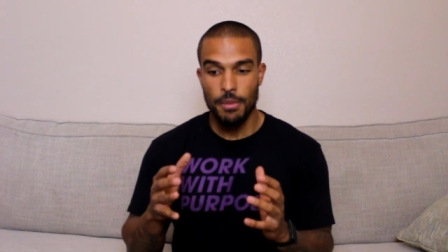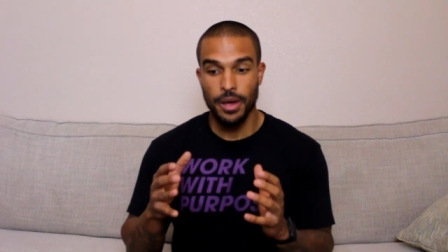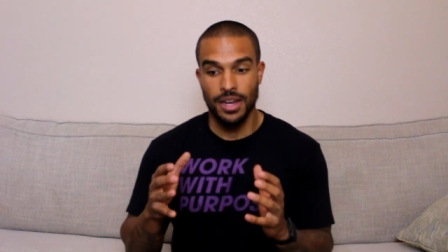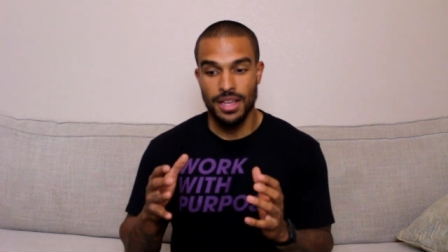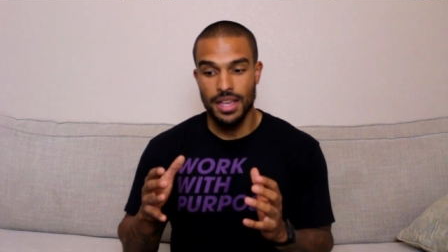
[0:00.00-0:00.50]

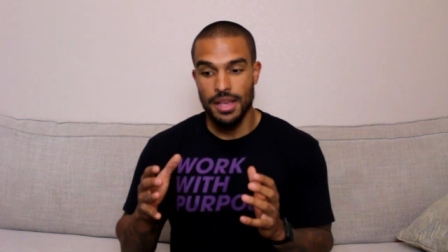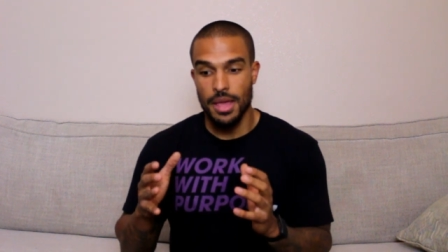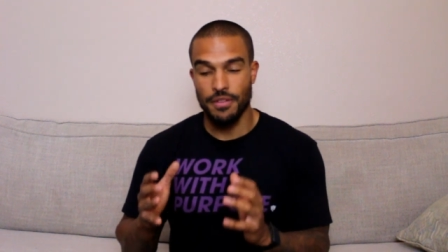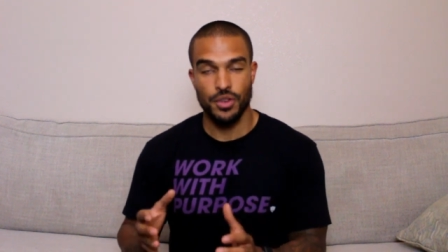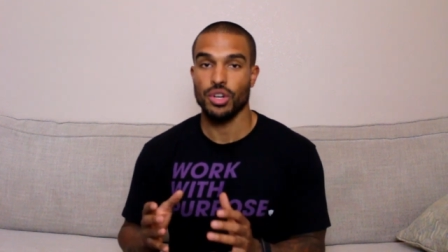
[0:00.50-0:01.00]
But
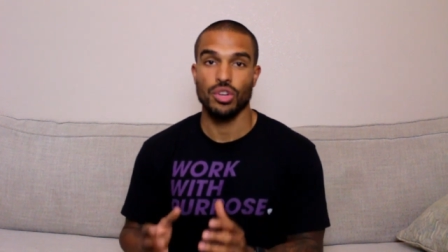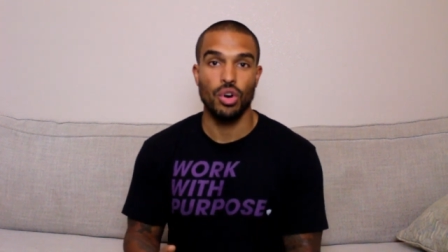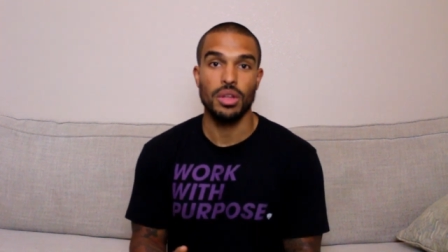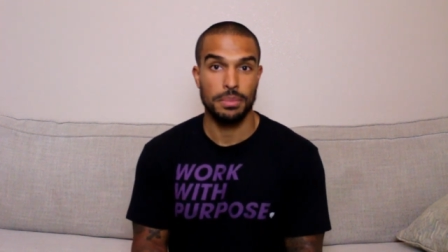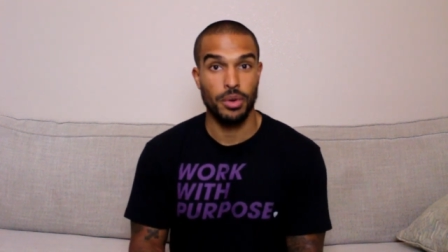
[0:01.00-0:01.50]
if your
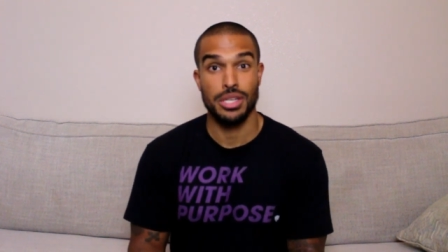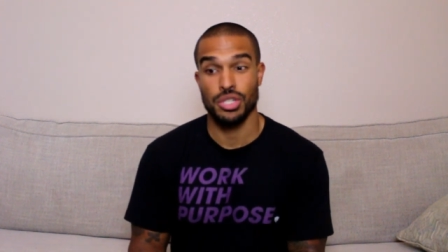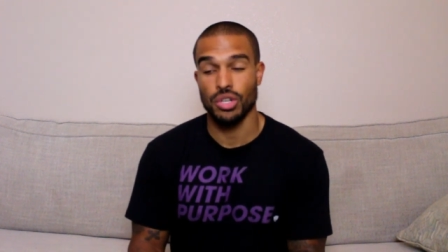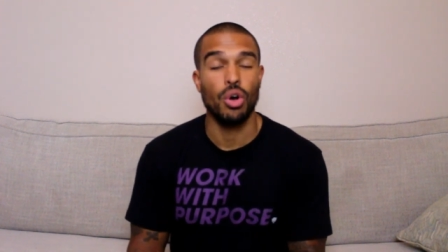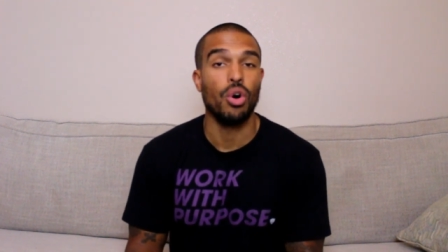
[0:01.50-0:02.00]
goal, what
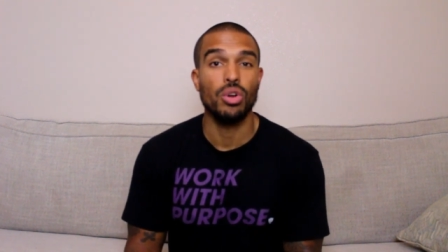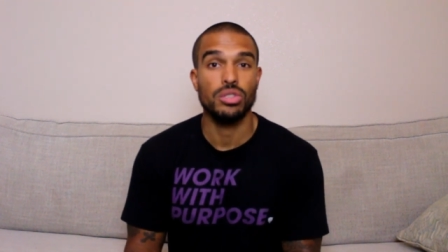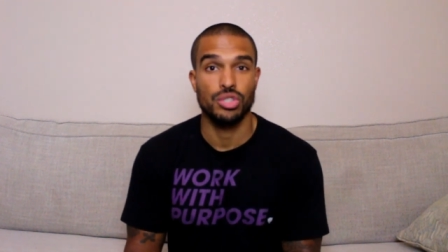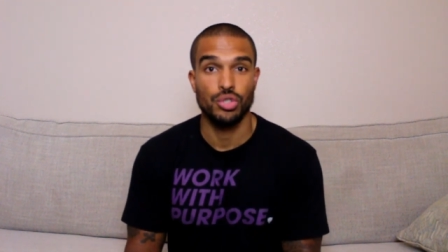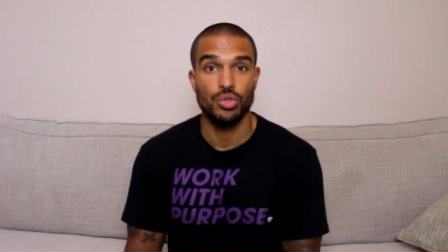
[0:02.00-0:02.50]
is your
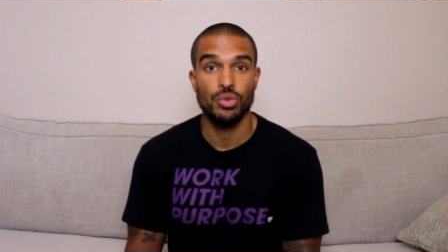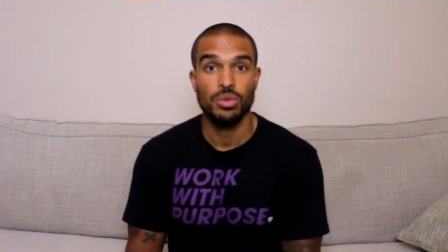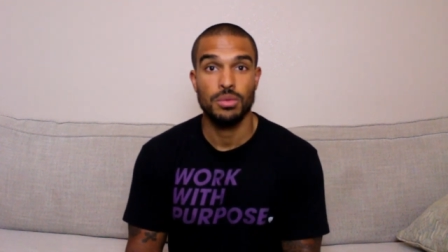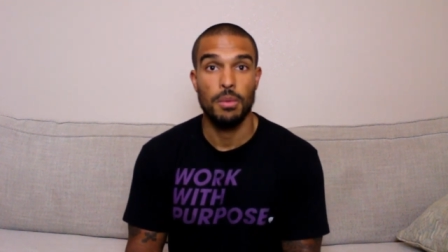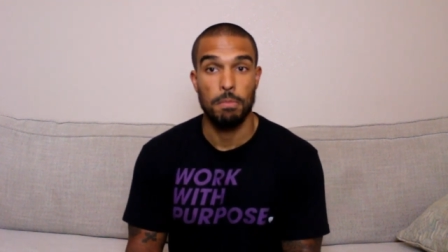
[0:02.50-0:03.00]
goal
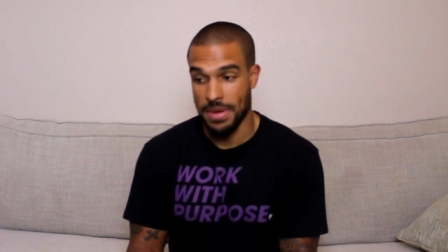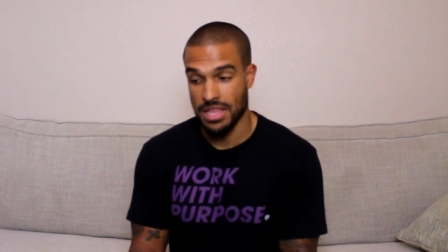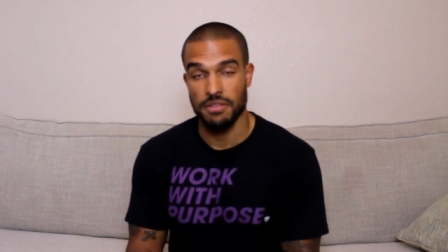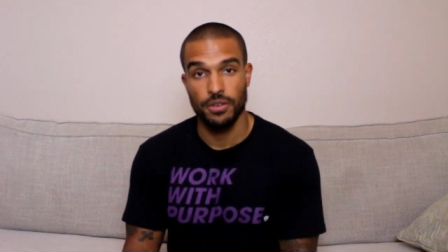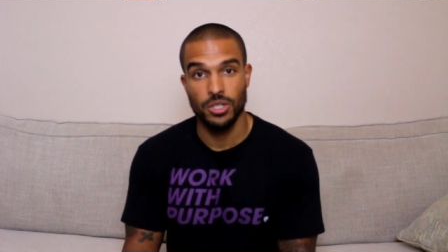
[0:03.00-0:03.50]
to
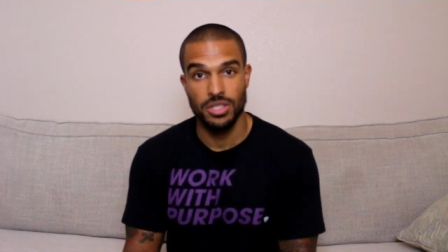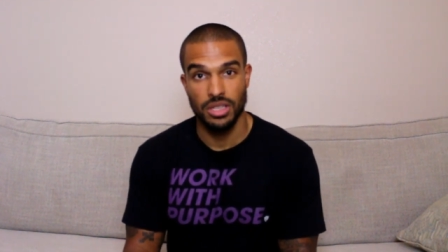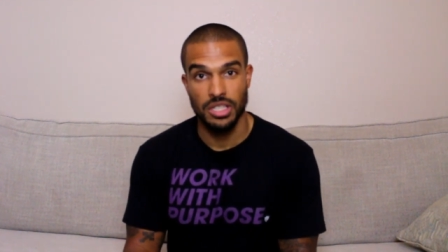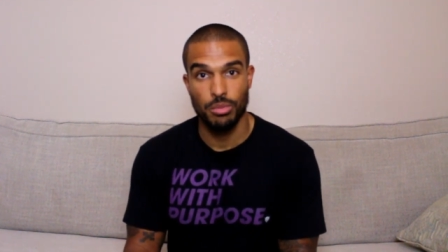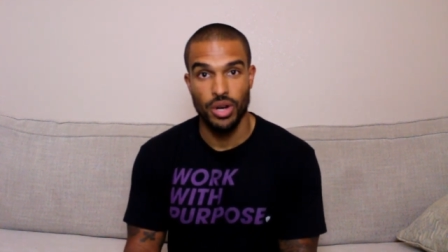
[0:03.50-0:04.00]
be the first
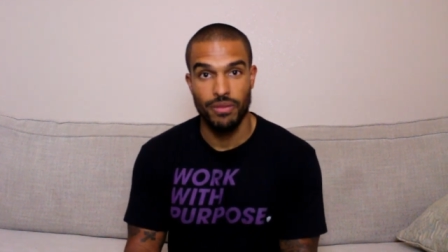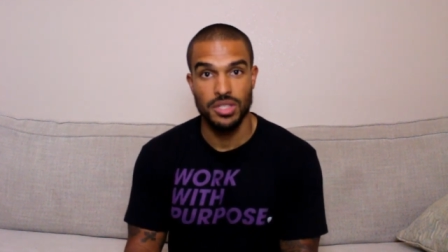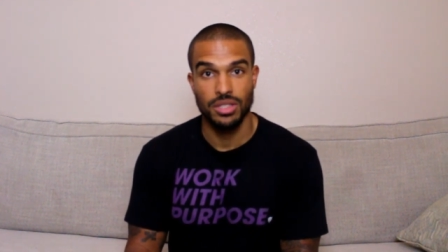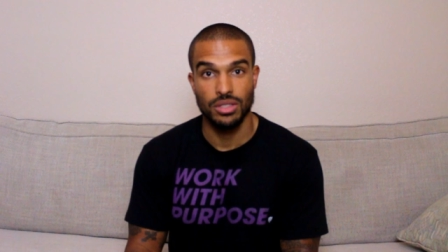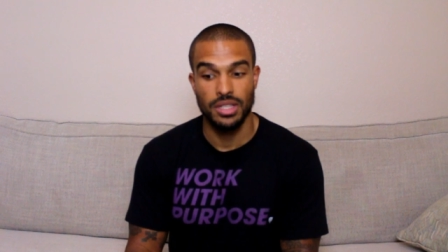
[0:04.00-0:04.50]
on the leaderboard
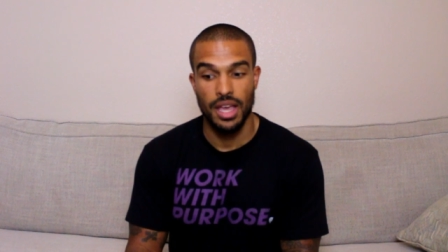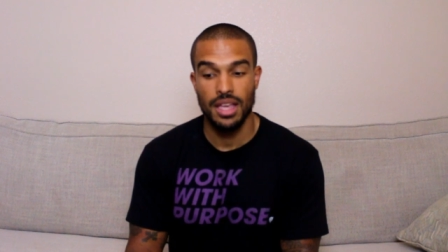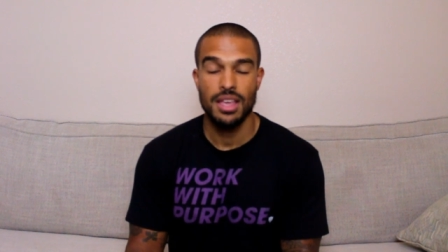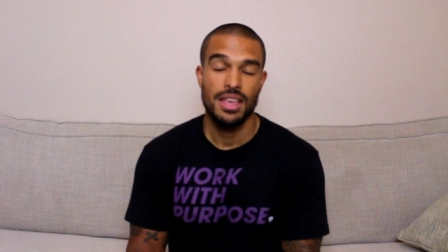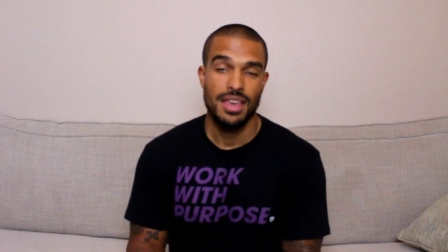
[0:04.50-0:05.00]
every single
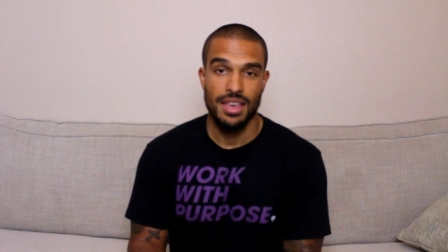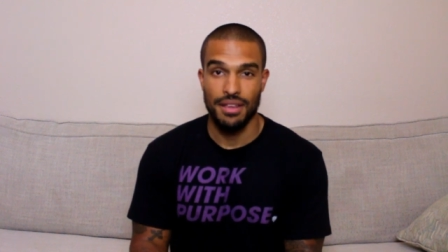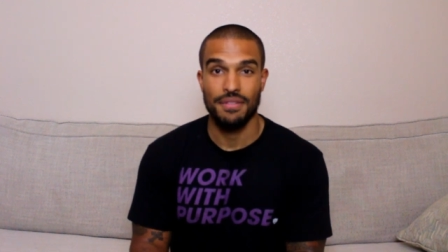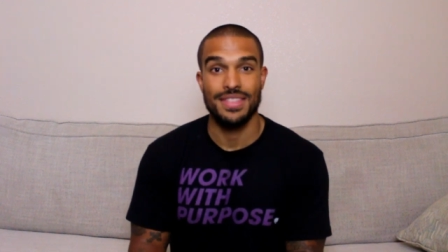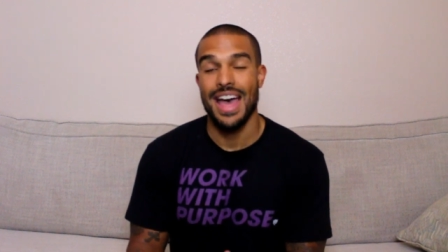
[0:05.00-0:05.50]
day?
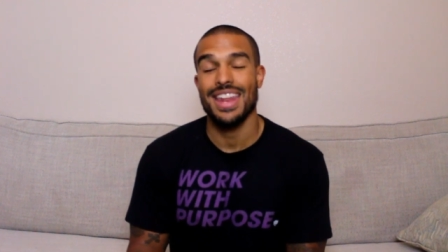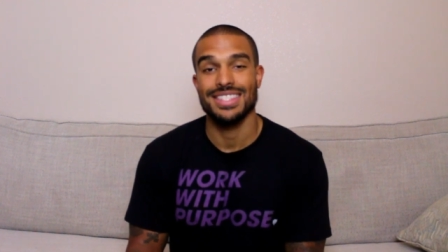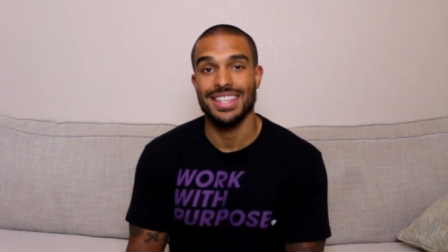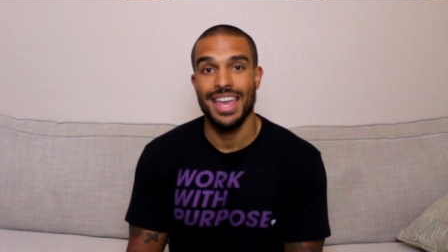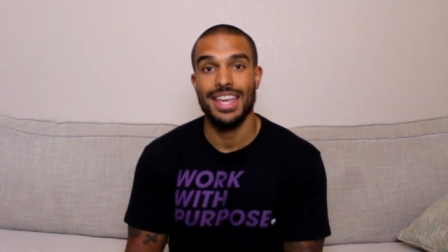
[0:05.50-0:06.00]
If that
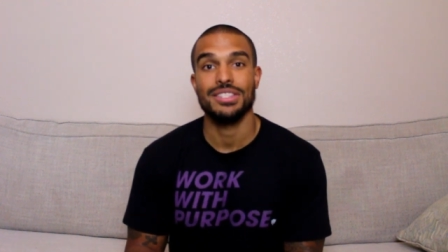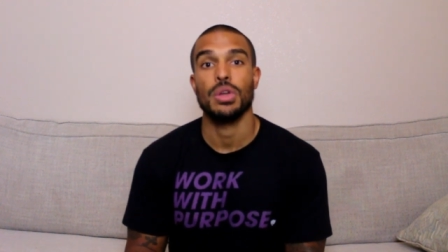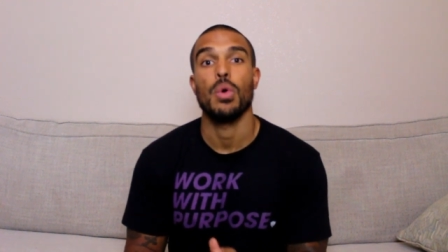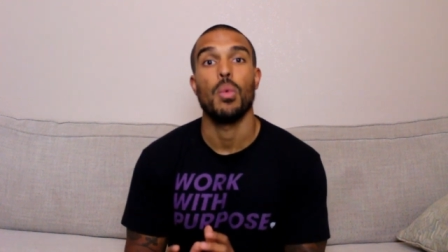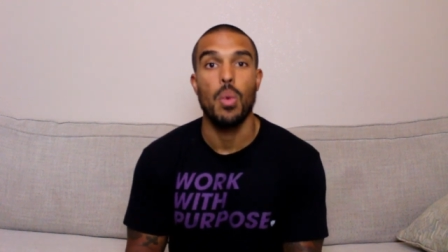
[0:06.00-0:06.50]
is the
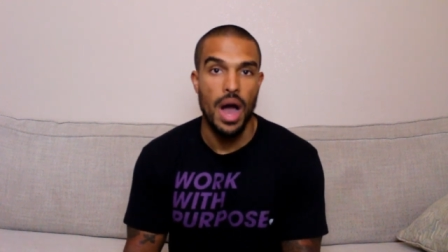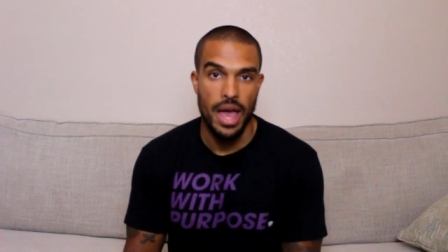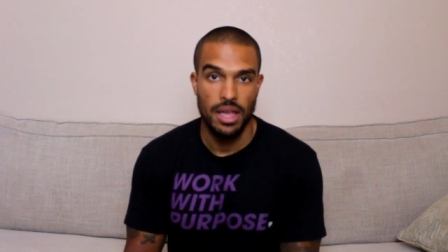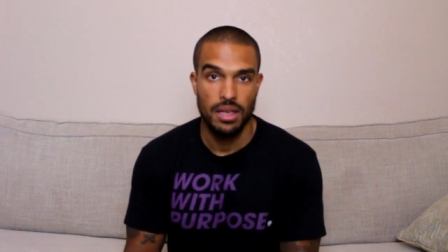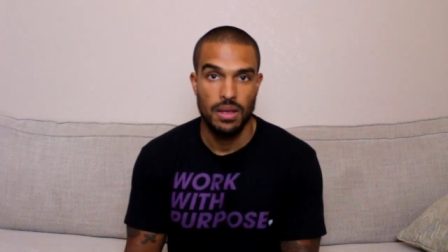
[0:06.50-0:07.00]
case,
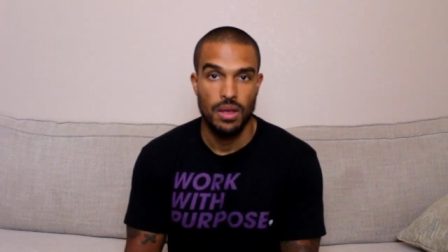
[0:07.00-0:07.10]
why?